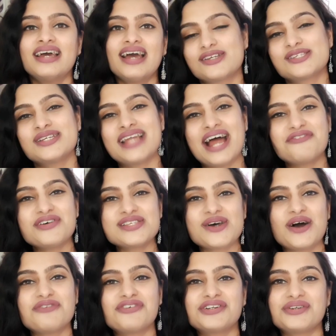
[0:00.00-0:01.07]
So that was
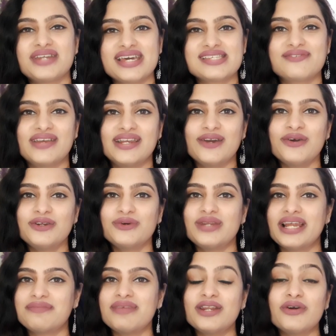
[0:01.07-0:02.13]
all for today's video. Do
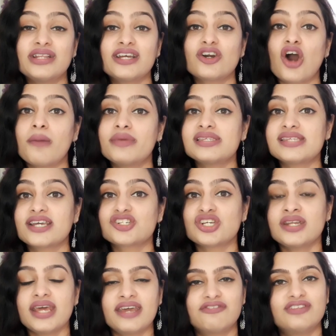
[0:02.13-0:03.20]
let me know in the comment section
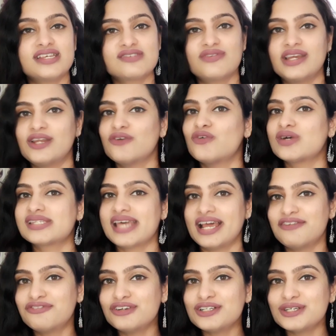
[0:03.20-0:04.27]
if this video was
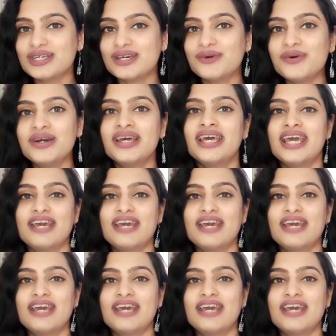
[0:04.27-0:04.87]
helpful to you.